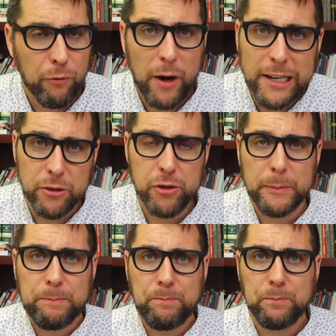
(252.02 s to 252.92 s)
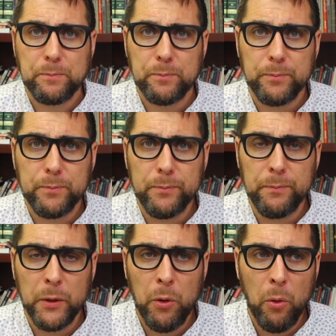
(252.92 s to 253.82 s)
French.
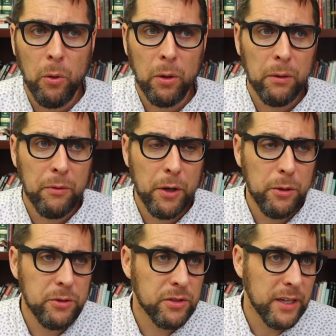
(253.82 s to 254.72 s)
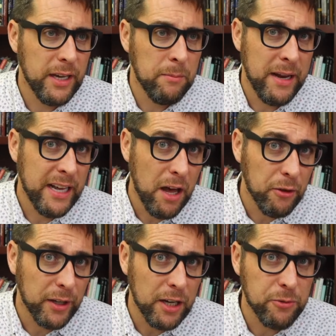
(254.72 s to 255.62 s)
Or those in many
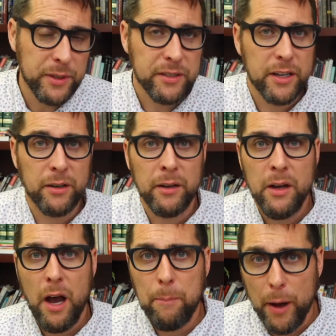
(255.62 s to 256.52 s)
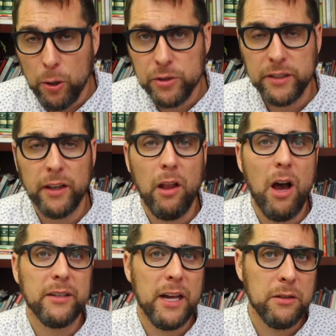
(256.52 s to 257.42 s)
other countries that are opposing the
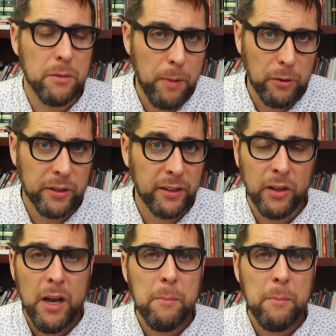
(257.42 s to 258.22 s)
lockdowns, opposing this.